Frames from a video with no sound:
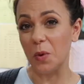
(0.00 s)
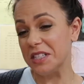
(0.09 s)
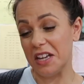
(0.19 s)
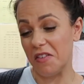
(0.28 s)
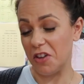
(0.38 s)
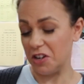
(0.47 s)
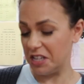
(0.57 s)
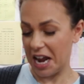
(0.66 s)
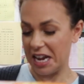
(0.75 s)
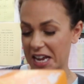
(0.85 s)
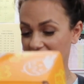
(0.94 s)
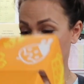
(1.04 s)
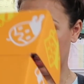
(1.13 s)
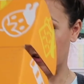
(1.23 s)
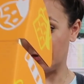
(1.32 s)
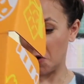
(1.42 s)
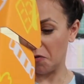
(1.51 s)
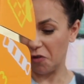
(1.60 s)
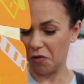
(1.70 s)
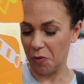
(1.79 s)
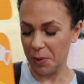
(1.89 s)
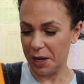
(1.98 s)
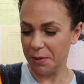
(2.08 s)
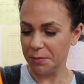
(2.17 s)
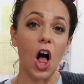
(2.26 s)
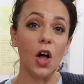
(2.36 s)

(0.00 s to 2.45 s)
we'll see if there's any left over for me.